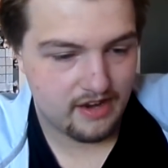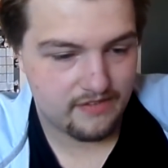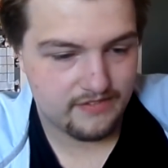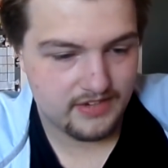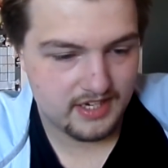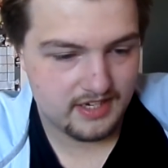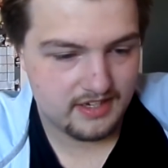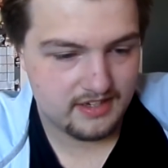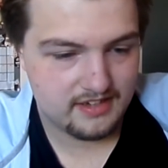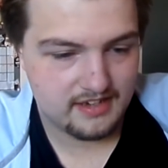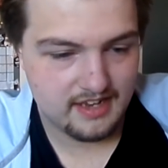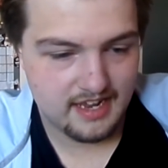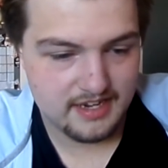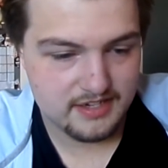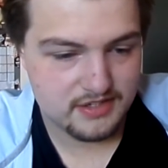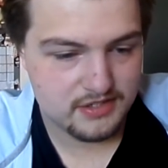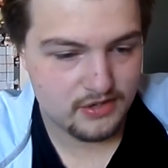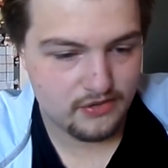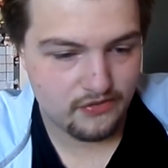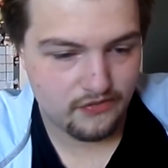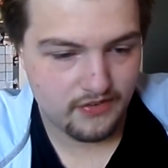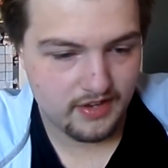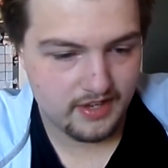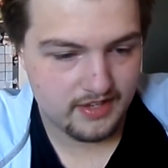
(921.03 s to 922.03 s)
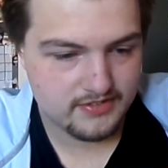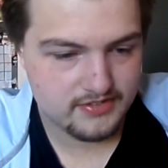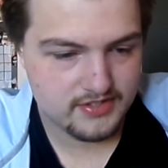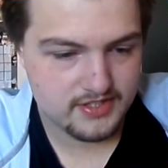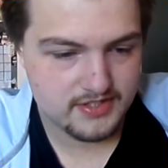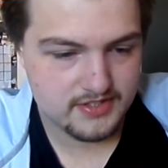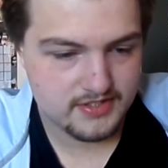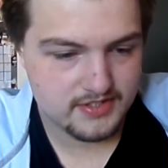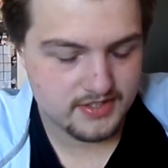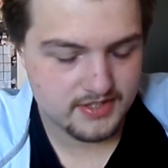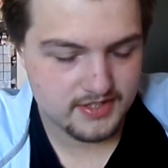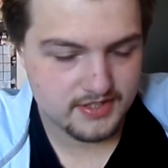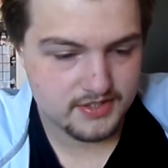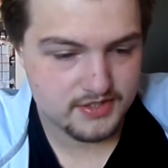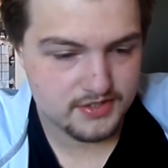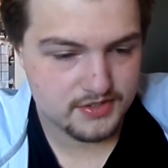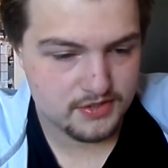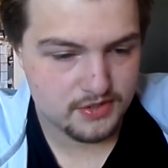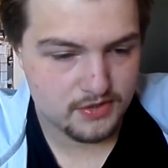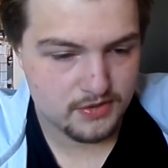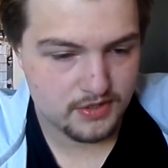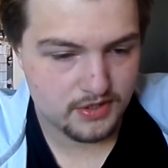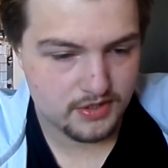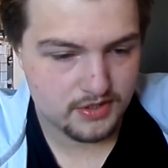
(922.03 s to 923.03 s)
I mean, I do think season six is
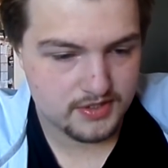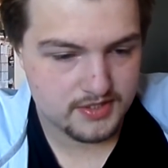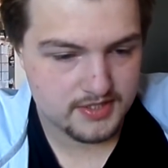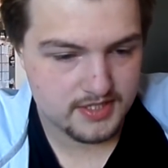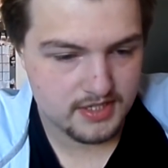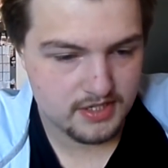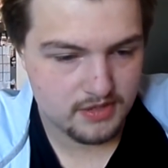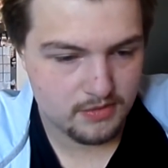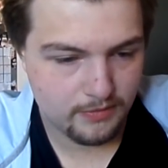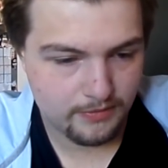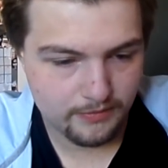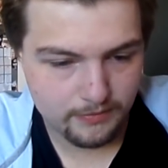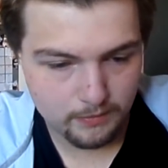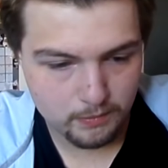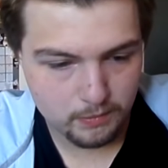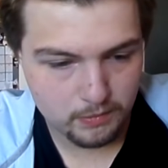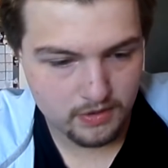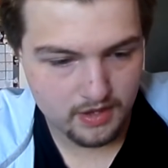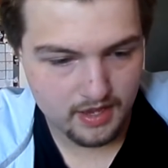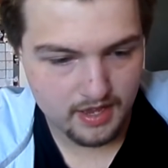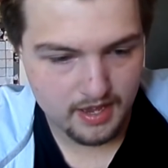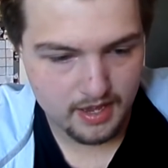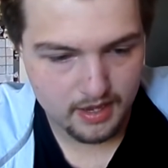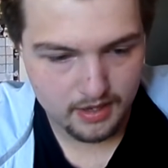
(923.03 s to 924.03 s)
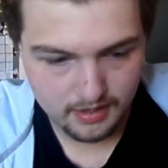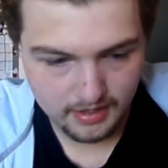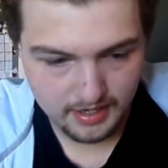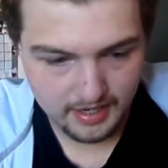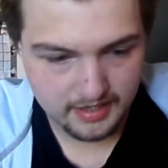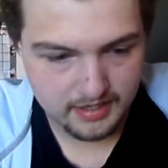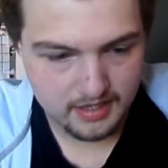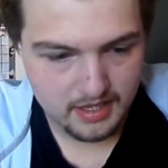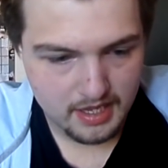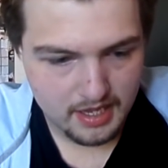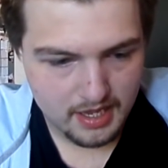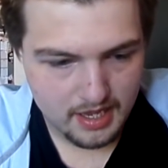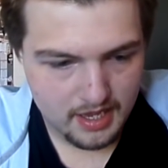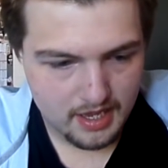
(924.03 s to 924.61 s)
going to continue, uh, like,